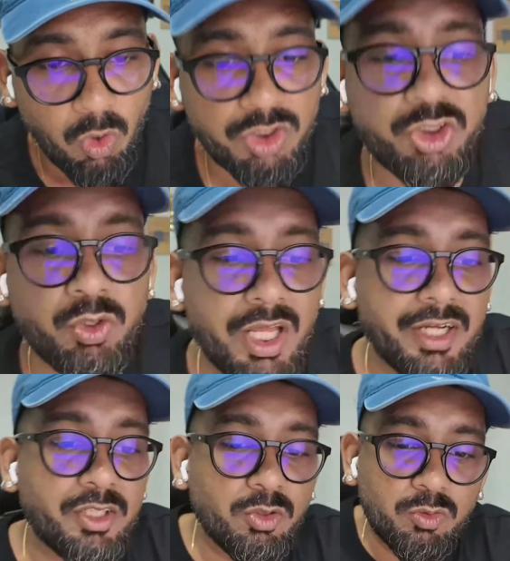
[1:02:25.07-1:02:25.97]
should I
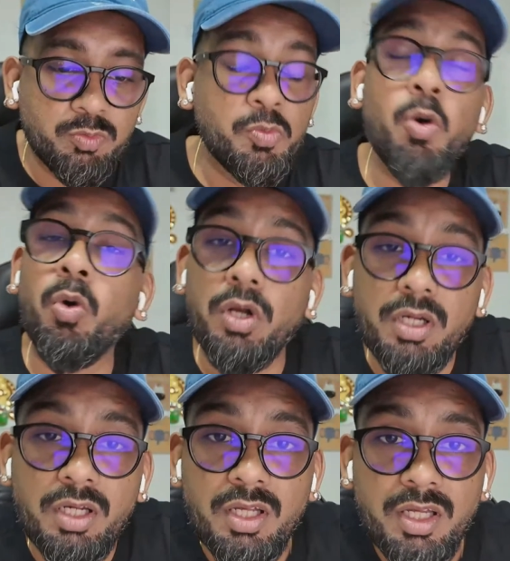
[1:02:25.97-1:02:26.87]
do more
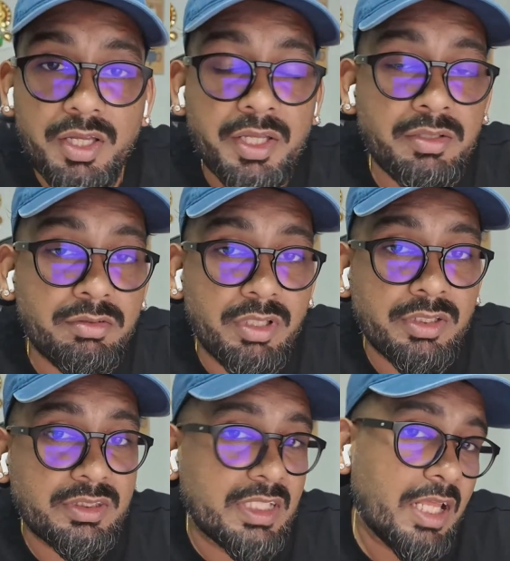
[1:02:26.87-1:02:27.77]
in
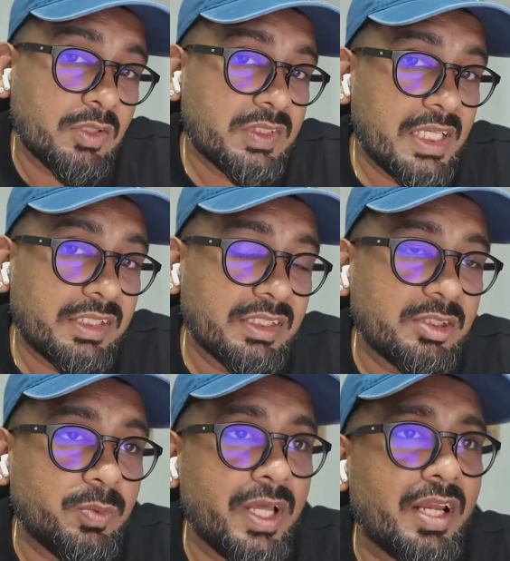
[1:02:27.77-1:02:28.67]
scenarios like
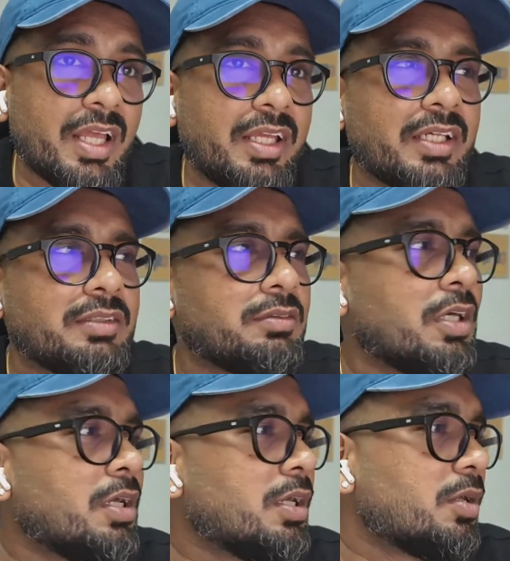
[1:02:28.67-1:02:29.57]
this, where I can
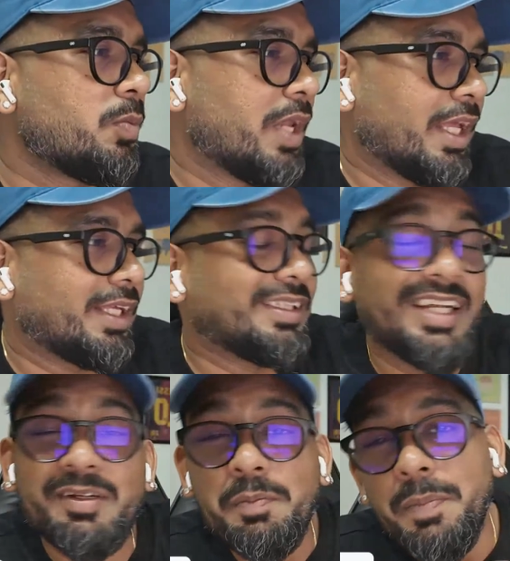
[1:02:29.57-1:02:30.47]

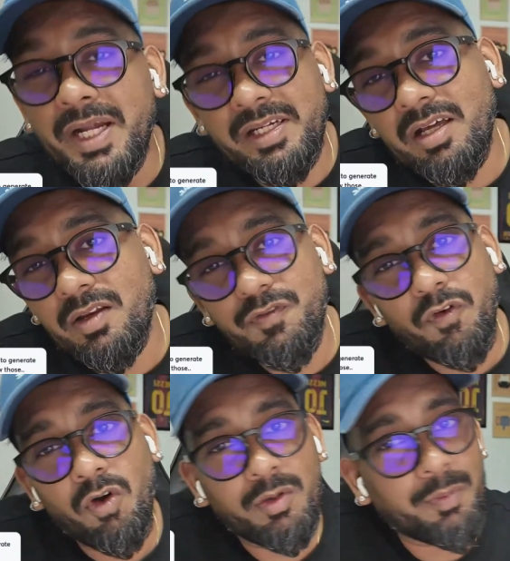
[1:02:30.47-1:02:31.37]
get better
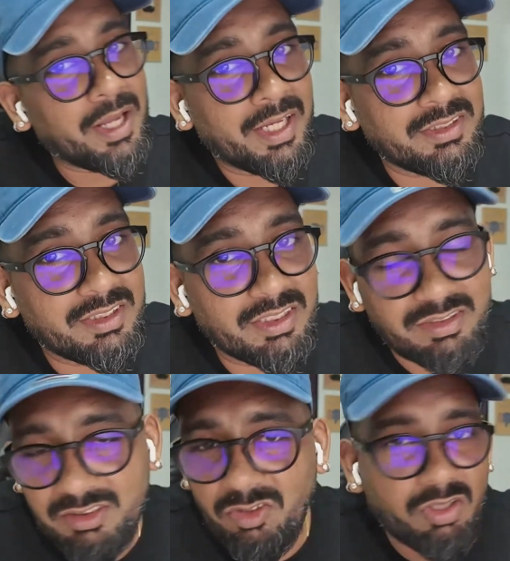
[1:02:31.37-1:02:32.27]
for my edge
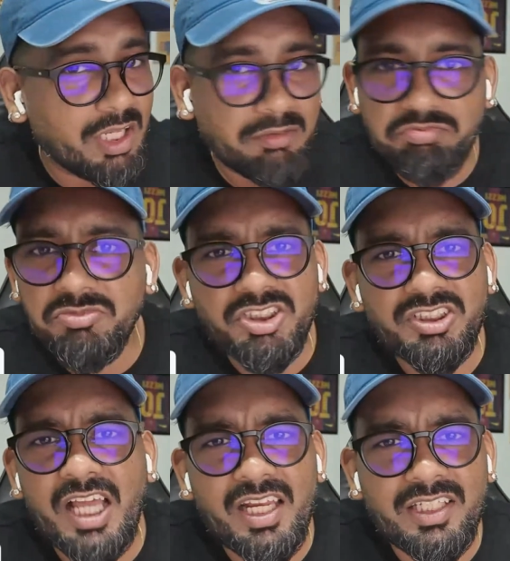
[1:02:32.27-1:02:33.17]
cases, or like
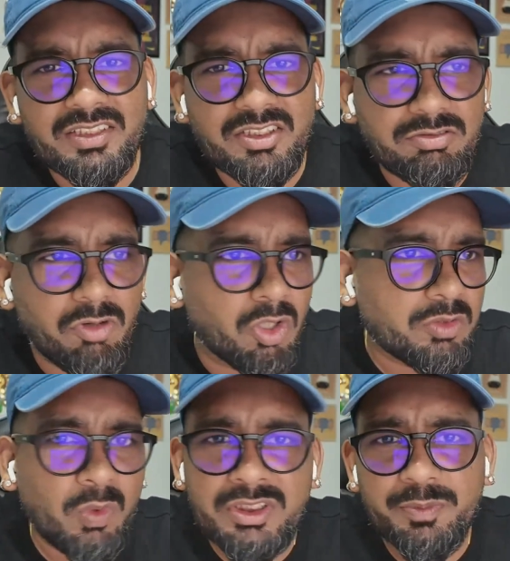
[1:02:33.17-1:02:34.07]
just challenge
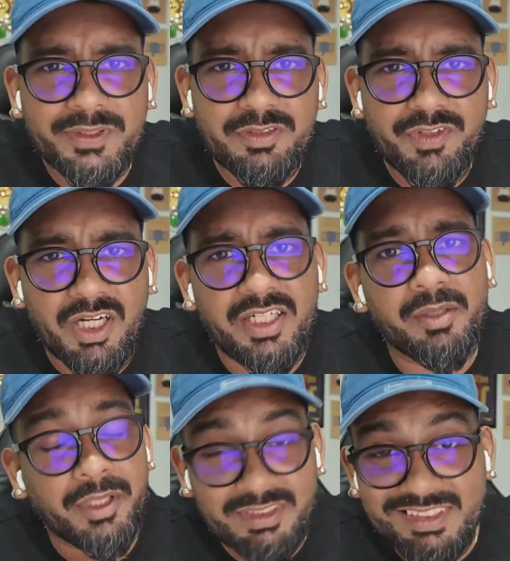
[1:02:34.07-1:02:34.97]
on one specific
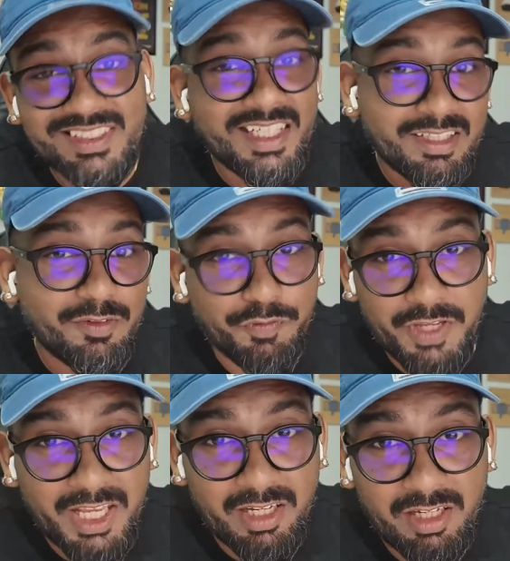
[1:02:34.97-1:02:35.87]
item and see it
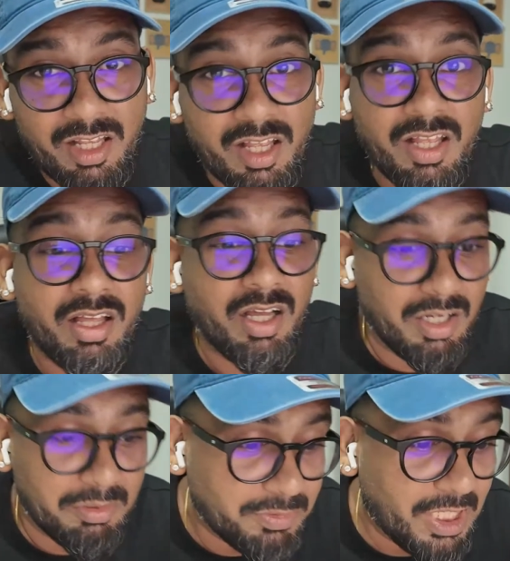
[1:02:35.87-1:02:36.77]
fail,
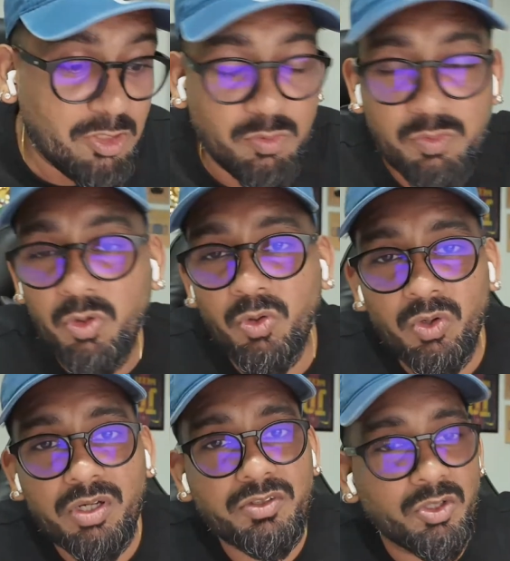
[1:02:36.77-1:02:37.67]
tell you
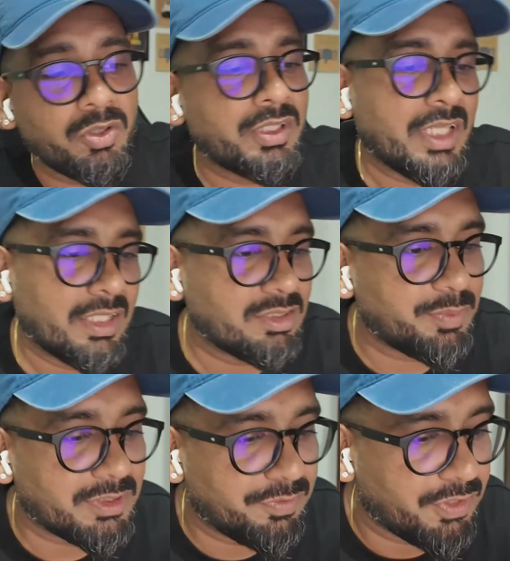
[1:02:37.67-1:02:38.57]
more, in that
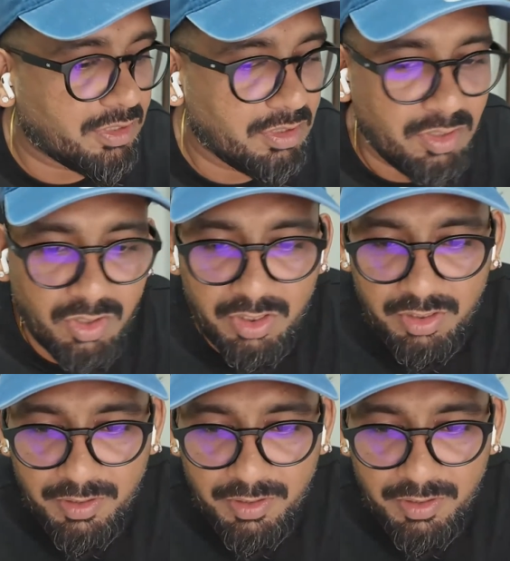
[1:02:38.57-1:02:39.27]
specific order.